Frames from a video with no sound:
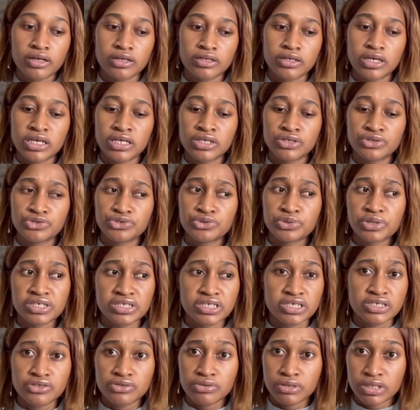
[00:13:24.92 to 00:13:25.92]
In
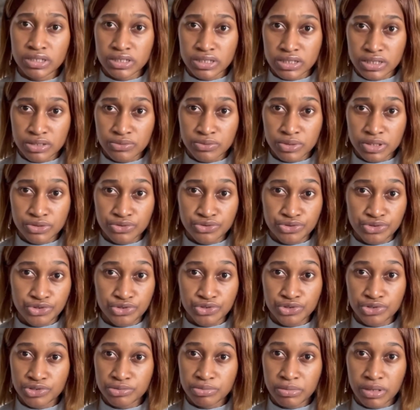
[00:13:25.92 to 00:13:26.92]
2020, when it was
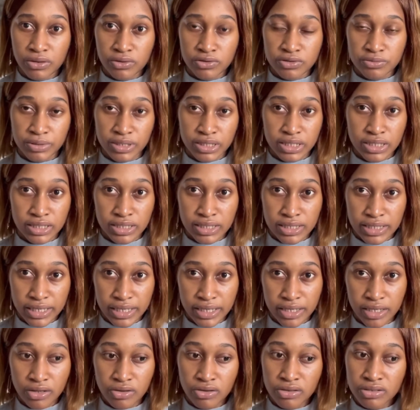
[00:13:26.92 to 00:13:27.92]
just my husband and
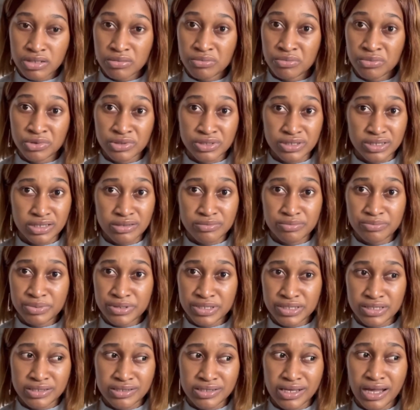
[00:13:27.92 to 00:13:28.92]
I, on a monthly
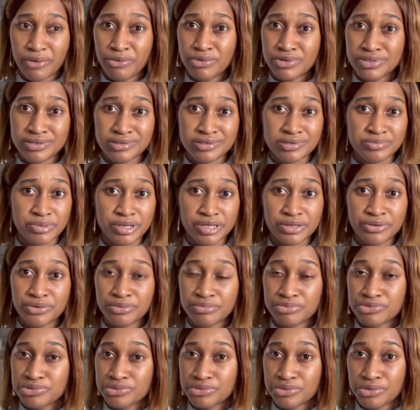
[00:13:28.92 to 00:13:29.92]
basis, I wasn't spending up
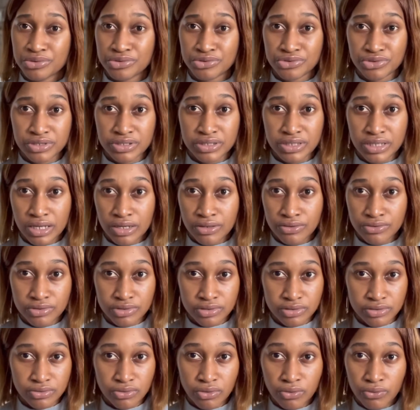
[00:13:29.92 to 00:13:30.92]
to
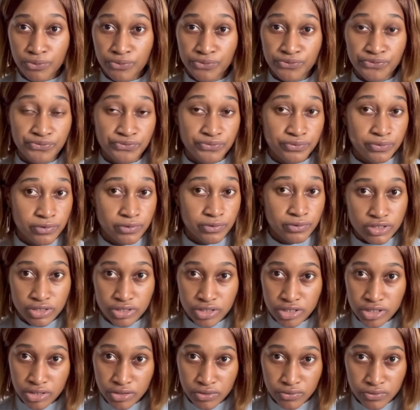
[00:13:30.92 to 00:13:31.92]
100,000 on
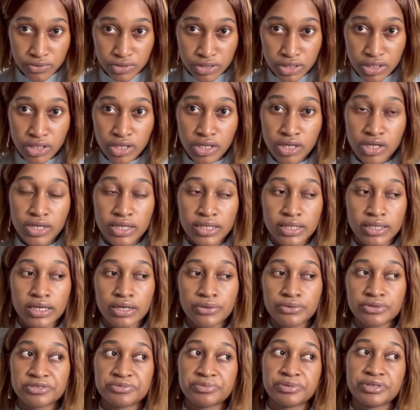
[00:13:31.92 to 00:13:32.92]
foodstuffs. Now
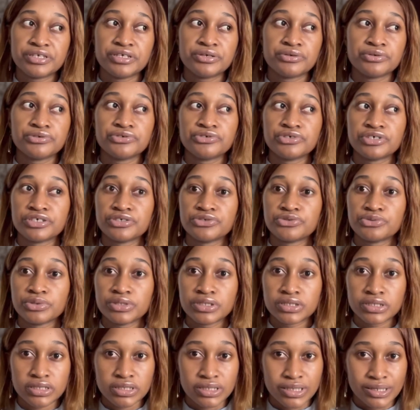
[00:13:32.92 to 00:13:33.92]
we're spending
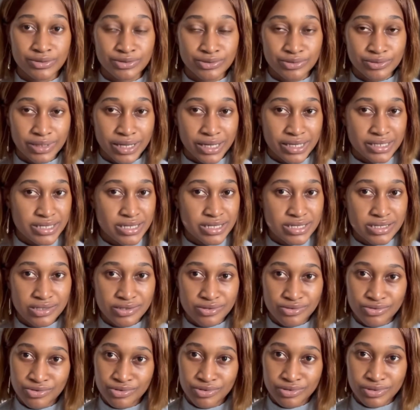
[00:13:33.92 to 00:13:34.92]
120,000, and he's
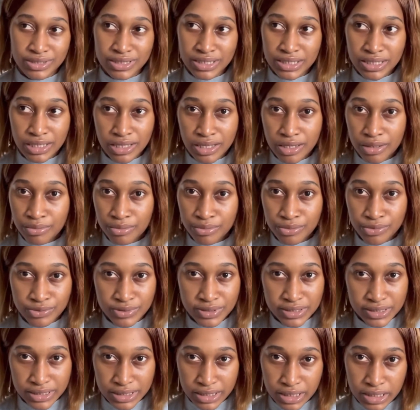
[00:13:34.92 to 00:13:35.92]
not here
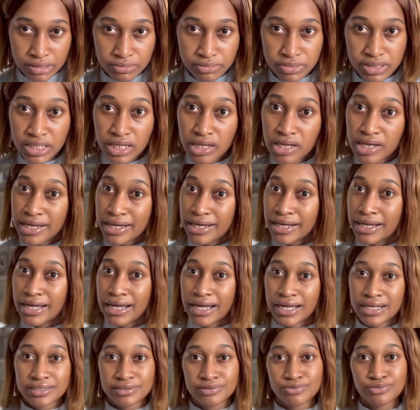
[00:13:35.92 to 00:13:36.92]
most times.
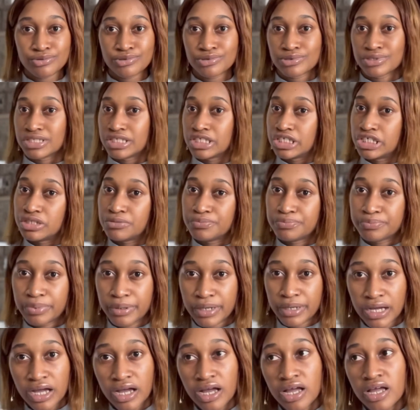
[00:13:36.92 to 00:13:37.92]
Gas was
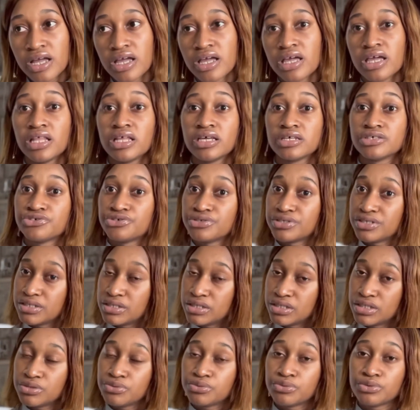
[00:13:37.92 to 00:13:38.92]
cheaper,
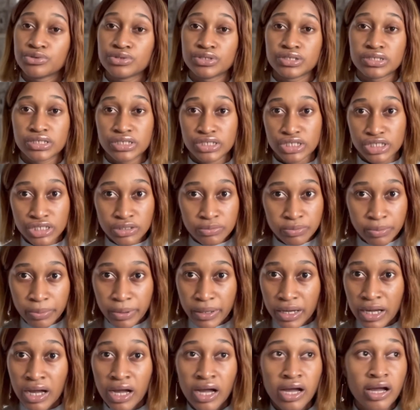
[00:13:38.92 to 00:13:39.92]
electricity was
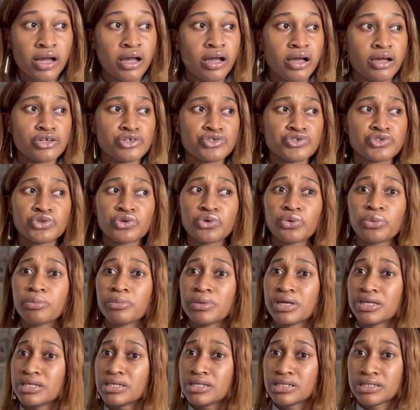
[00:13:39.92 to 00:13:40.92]
cheaper, so
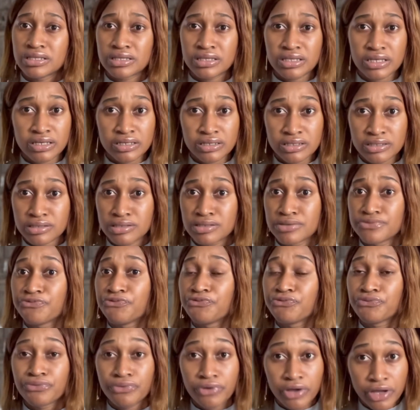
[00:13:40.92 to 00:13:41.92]
many things.
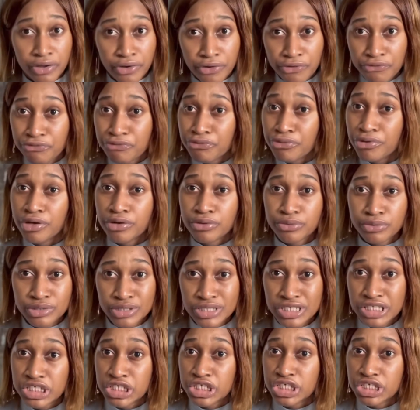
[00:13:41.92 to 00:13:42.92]
Fuel
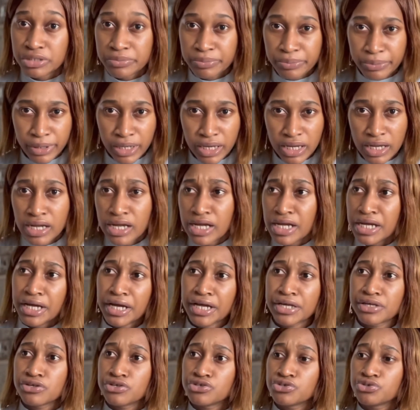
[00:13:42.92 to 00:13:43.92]
was cheaper. I
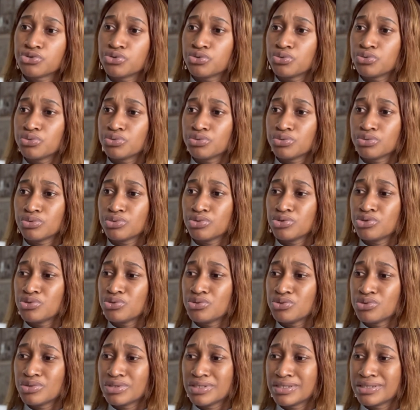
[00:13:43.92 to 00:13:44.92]
used to
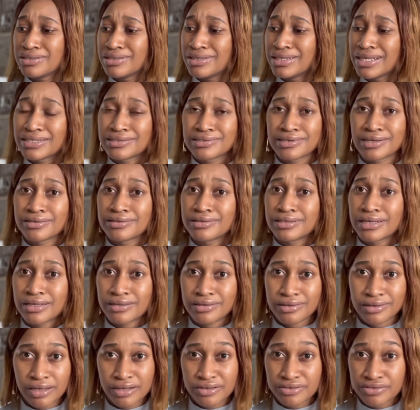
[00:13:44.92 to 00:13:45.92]
use less than
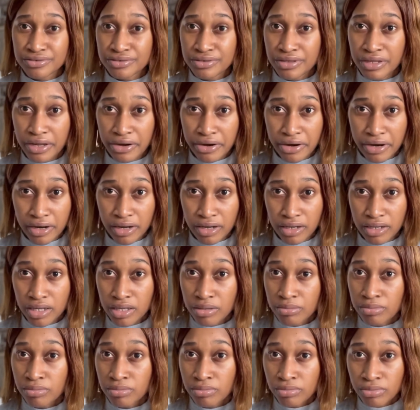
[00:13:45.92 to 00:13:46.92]
10,000 naira a
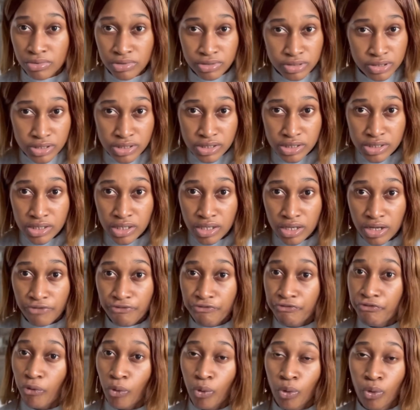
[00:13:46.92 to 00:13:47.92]
month
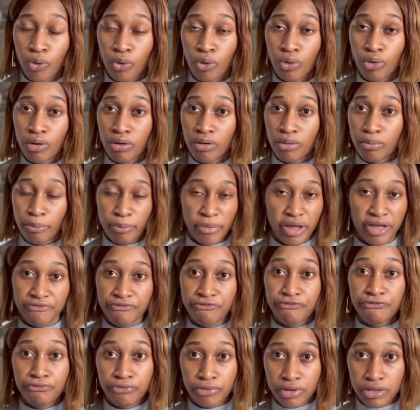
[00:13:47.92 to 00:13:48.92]
for my
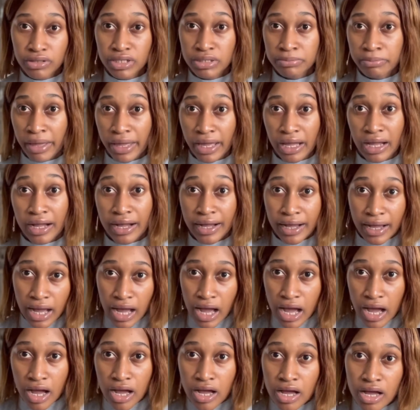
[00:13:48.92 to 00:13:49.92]
fuel in my
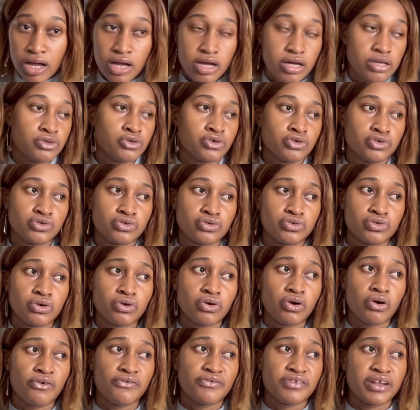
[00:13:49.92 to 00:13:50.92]
car. Not to talk
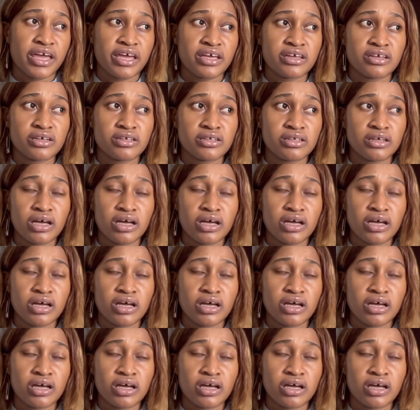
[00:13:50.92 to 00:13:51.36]
of like